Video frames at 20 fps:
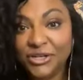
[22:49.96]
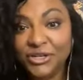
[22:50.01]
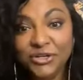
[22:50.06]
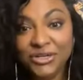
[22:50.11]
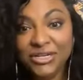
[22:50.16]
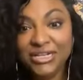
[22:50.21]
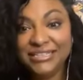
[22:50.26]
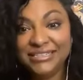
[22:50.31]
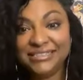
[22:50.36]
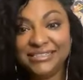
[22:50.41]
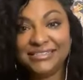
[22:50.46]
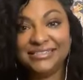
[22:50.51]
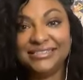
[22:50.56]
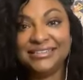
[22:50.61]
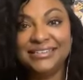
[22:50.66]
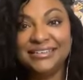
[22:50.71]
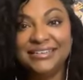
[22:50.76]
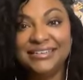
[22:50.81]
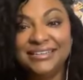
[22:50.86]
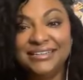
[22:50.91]
good.
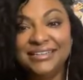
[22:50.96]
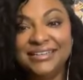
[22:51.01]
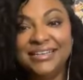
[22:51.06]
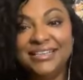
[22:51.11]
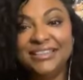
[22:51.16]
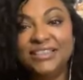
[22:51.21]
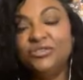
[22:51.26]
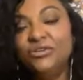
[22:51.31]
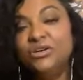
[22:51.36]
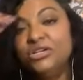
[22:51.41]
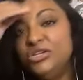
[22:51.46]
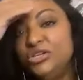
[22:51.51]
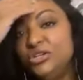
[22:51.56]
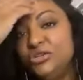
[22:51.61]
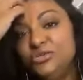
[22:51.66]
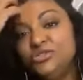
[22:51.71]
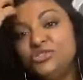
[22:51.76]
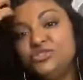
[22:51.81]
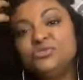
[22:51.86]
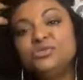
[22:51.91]
They're a wow.
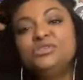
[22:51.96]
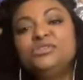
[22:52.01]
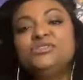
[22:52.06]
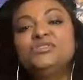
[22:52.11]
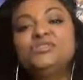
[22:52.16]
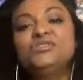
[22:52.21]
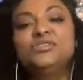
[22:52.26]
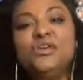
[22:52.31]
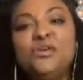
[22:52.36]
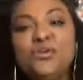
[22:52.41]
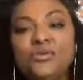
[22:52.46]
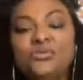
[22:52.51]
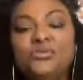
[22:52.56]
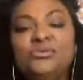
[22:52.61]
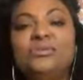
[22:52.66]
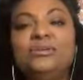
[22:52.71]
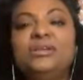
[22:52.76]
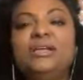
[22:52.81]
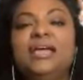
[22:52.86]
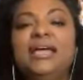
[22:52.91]
neutral
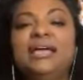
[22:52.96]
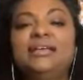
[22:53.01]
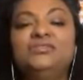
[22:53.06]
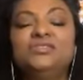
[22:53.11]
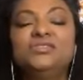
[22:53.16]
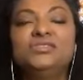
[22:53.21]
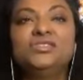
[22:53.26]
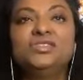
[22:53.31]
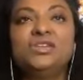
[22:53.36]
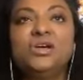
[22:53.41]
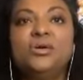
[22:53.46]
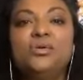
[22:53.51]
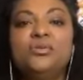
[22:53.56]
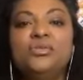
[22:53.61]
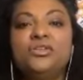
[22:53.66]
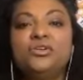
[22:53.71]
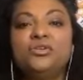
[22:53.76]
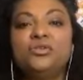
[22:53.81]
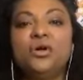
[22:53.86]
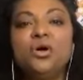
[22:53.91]
zone. And so
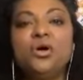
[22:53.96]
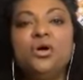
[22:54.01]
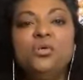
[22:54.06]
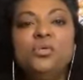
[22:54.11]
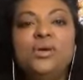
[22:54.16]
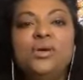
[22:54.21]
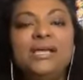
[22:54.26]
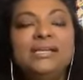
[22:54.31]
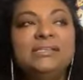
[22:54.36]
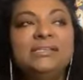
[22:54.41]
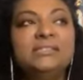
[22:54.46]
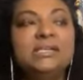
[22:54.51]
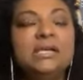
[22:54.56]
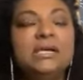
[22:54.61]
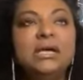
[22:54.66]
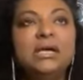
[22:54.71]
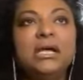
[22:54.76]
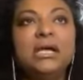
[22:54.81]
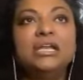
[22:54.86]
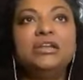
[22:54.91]
mm-hmm. they're always
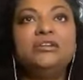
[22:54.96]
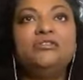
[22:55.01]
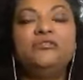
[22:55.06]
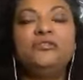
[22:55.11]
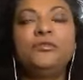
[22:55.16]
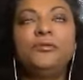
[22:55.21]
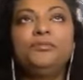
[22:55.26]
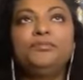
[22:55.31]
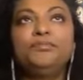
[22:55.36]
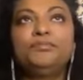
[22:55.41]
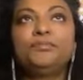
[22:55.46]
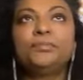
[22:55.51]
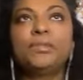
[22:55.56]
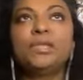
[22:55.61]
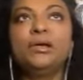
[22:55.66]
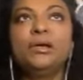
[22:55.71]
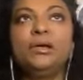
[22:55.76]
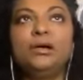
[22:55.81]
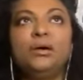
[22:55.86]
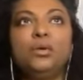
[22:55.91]
kind of
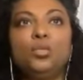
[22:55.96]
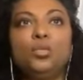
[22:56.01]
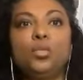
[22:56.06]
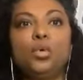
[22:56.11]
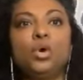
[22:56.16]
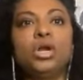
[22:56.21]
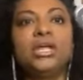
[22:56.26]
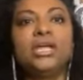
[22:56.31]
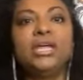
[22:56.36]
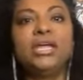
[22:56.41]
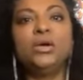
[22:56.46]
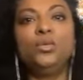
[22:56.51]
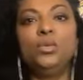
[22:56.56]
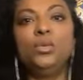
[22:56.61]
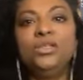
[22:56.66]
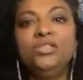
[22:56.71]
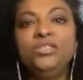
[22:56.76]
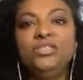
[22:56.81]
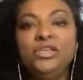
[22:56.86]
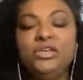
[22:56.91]
working
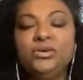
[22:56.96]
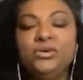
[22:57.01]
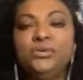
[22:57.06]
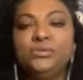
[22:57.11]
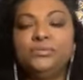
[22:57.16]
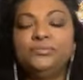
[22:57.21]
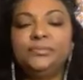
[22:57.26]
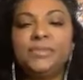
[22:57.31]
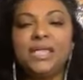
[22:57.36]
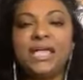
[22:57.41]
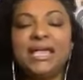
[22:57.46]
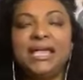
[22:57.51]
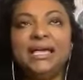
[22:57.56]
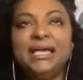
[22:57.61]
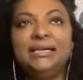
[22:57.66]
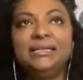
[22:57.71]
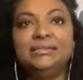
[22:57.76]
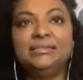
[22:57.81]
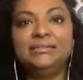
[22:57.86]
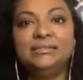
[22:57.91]
with you.
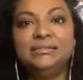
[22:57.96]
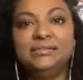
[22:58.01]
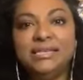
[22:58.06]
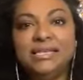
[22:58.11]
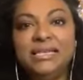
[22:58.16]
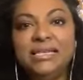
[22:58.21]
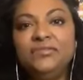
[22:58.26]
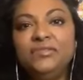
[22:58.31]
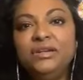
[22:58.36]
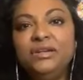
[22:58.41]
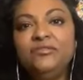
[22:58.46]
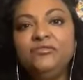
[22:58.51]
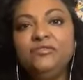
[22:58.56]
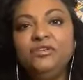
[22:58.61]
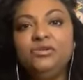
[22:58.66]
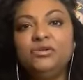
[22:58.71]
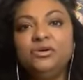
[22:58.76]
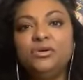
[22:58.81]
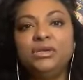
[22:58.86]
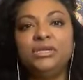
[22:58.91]
And even if
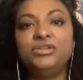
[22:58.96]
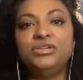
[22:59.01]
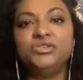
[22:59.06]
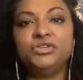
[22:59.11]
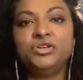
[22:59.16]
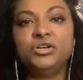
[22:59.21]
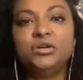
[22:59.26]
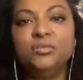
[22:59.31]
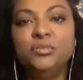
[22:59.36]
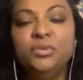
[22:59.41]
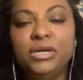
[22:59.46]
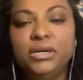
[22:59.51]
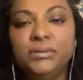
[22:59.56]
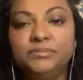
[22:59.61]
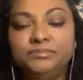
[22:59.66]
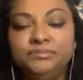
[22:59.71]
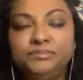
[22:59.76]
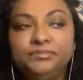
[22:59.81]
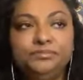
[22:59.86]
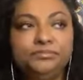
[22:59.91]
you don't interpret
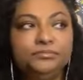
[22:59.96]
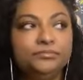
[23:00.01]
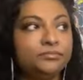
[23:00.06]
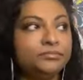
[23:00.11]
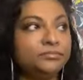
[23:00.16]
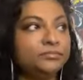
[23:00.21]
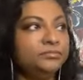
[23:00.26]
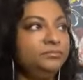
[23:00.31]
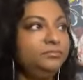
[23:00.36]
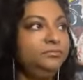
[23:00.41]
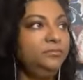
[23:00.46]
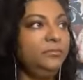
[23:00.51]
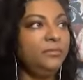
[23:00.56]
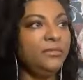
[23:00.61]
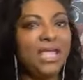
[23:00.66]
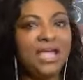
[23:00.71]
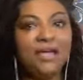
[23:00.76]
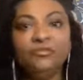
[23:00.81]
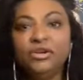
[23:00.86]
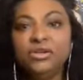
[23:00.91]

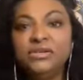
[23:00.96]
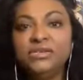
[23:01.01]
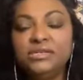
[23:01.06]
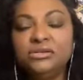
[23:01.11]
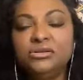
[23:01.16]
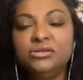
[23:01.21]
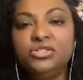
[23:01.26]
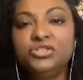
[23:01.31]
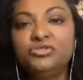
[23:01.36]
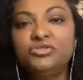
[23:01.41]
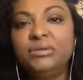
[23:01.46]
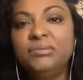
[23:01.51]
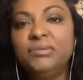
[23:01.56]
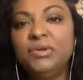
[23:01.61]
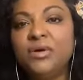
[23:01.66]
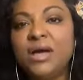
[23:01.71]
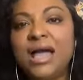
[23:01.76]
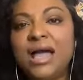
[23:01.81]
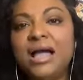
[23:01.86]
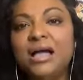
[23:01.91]
every single dream
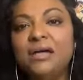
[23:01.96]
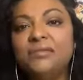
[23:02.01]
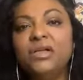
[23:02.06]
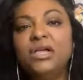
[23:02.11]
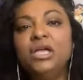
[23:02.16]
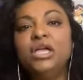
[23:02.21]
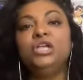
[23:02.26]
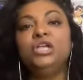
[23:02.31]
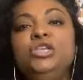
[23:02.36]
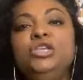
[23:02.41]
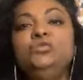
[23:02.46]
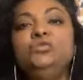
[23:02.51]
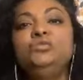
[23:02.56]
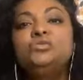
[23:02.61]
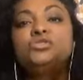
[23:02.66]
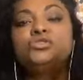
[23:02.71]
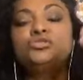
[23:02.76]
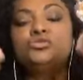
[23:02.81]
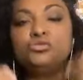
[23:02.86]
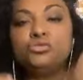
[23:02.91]
you have, you
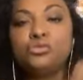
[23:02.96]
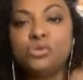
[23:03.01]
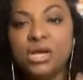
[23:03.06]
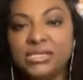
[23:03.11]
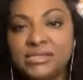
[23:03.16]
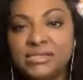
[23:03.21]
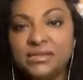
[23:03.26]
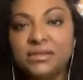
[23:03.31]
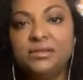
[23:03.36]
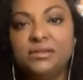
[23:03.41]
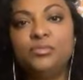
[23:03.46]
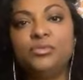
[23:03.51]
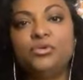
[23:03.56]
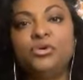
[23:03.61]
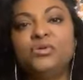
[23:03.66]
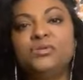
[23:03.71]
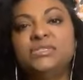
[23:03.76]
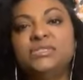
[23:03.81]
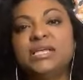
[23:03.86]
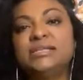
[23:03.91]
trust the
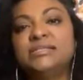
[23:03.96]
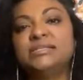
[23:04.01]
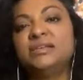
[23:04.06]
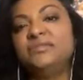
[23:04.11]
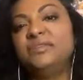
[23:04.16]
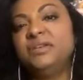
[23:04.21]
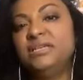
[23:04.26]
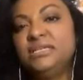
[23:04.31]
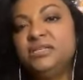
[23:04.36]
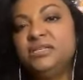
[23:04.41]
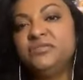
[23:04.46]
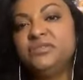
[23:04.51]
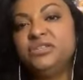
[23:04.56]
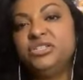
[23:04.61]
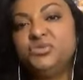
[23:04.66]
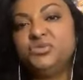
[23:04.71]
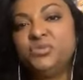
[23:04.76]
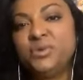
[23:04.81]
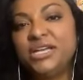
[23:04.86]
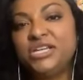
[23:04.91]
process of
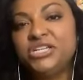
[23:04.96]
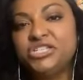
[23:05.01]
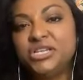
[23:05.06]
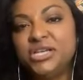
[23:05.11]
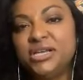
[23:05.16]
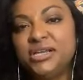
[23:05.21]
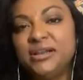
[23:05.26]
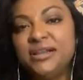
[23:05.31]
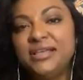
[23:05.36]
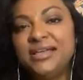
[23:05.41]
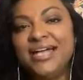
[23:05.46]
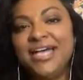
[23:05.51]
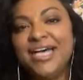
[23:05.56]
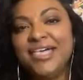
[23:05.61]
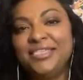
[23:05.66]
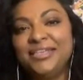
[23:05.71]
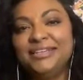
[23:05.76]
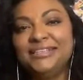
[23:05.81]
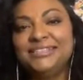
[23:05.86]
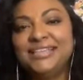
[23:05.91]
individuation
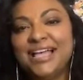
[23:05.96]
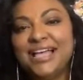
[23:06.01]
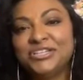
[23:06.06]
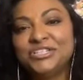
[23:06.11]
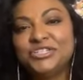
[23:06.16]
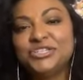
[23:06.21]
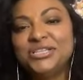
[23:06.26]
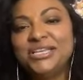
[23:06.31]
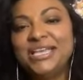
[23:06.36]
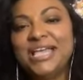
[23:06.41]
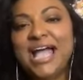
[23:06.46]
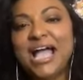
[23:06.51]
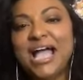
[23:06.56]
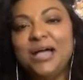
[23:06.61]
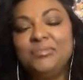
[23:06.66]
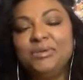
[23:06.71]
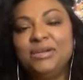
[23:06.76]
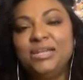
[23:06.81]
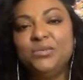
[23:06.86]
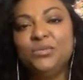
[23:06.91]
that is actually
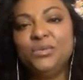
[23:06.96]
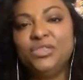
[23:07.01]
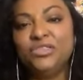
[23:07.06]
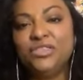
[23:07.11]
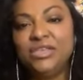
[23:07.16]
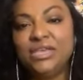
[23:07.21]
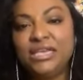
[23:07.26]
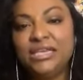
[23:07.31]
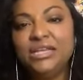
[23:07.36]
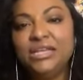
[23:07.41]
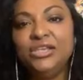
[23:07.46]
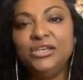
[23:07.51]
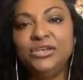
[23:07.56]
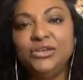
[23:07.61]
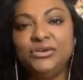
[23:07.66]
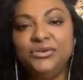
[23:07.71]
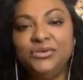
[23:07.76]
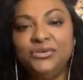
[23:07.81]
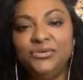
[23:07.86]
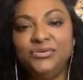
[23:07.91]
happening within
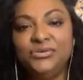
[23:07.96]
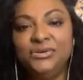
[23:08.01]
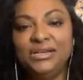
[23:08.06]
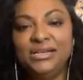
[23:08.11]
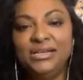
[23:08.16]
you.